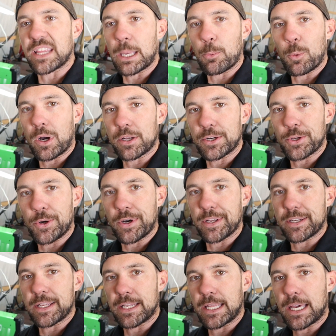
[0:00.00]
them welded
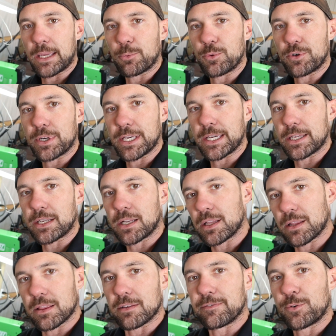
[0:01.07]
on and then we'll get
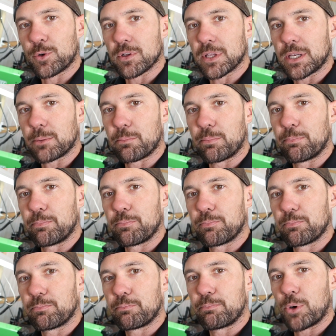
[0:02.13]
4-link
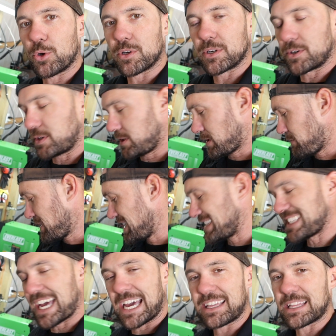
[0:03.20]
bolted on. I'm gonna
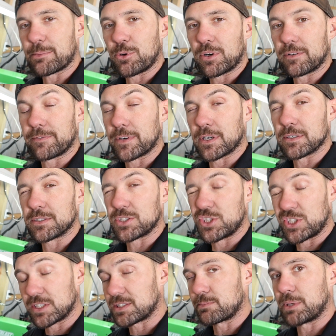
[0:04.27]
tack them on first
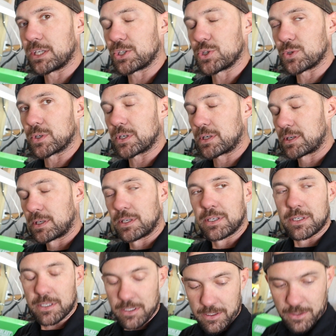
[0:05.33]
just to make sure.
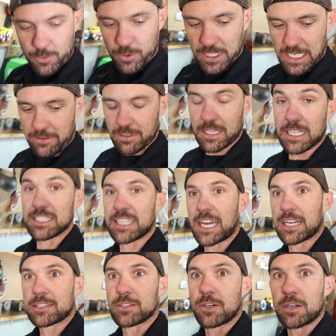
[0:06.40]
We'll get everything
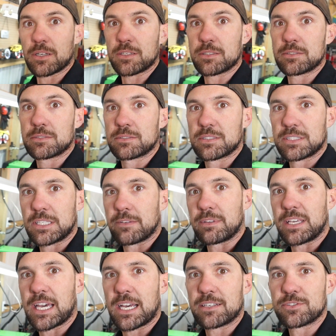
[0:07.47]
tacked on, see if
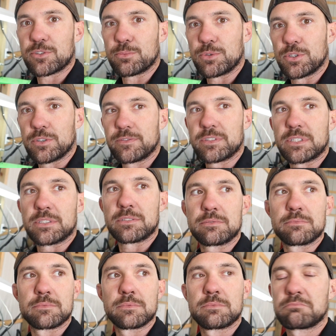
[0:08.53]
the axle moves and
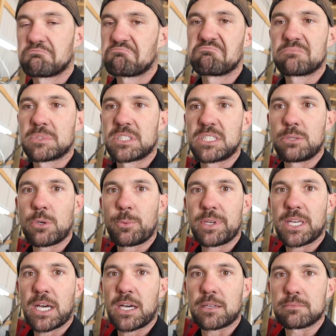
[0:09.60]
see what we
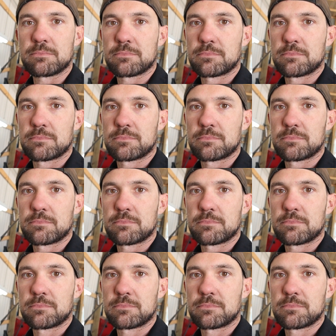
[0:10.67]
got.